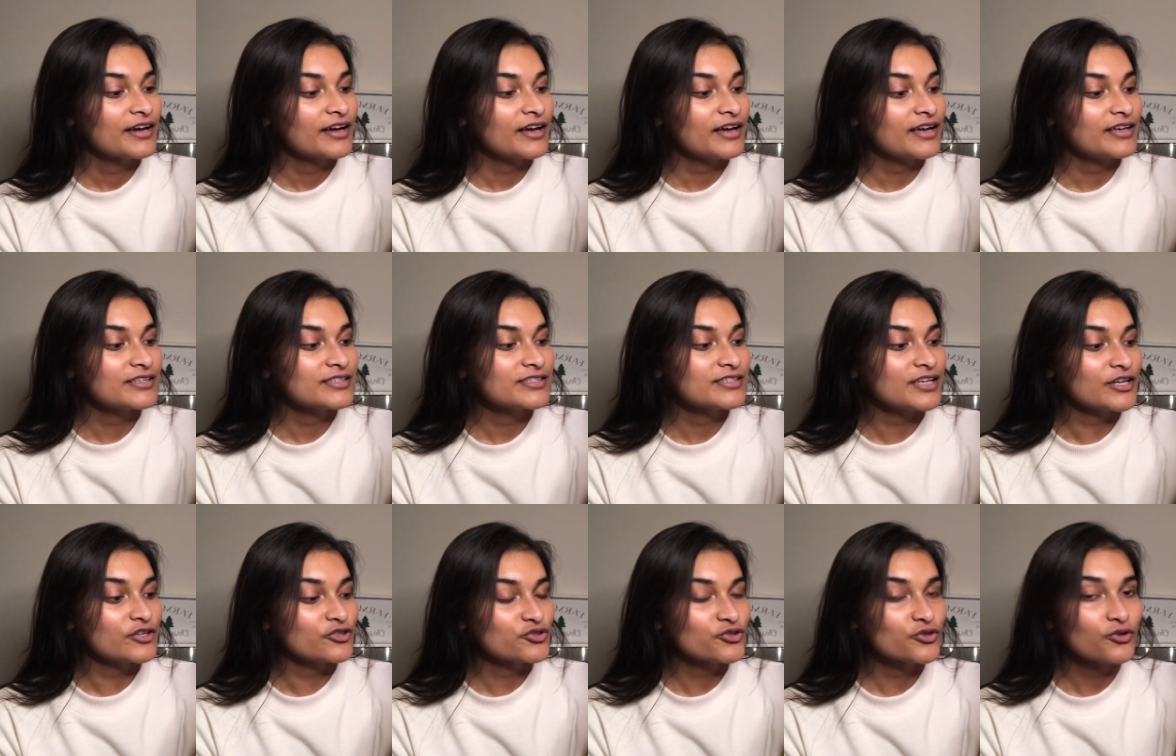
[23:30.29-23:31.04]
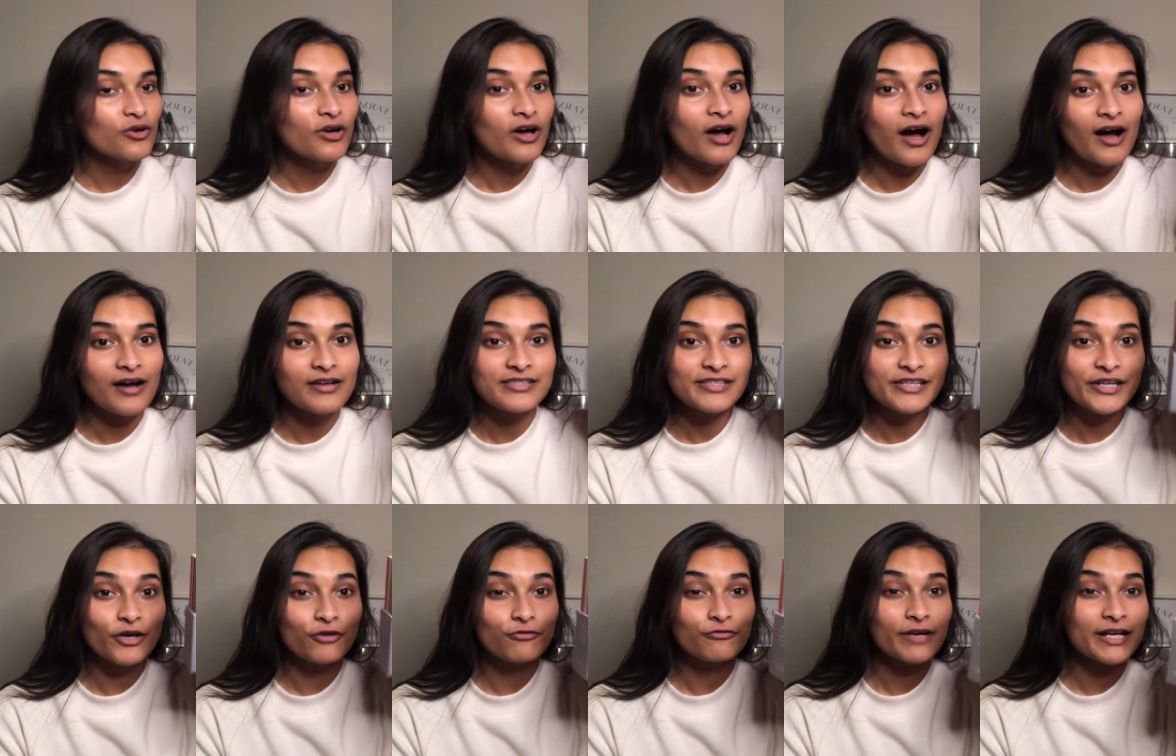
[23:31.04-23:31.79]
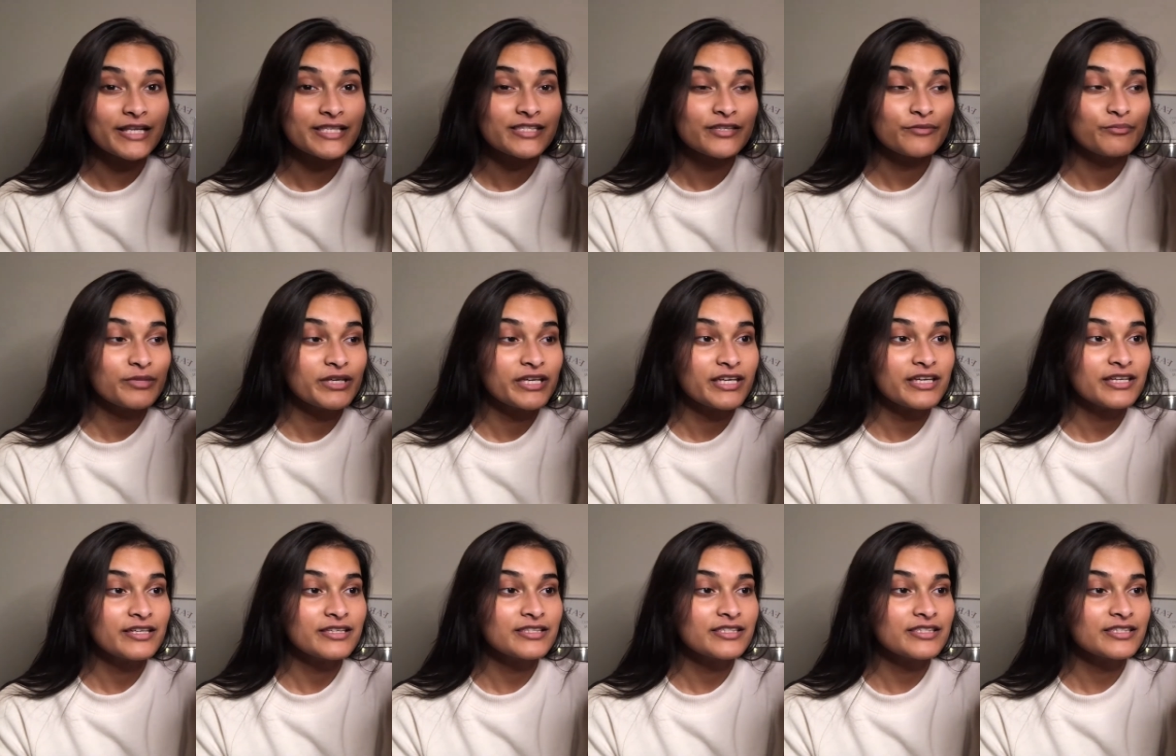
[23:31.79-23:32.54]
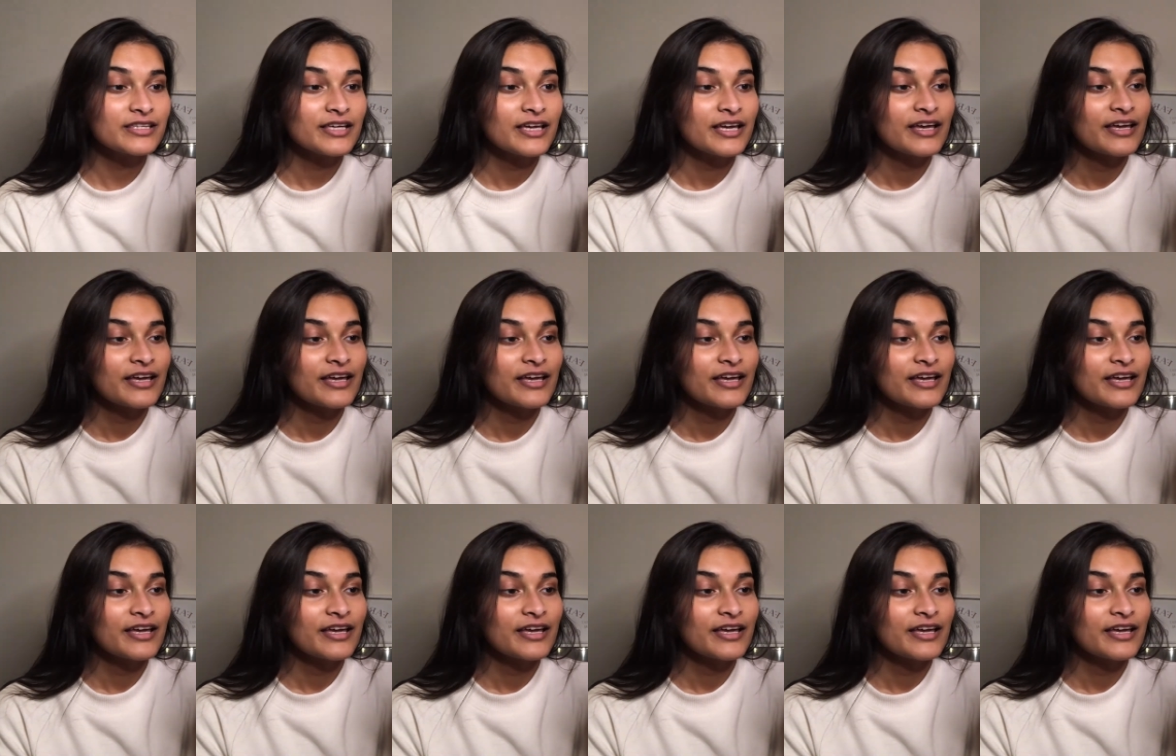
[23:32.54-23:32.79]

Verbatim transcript: essential cocktail recipes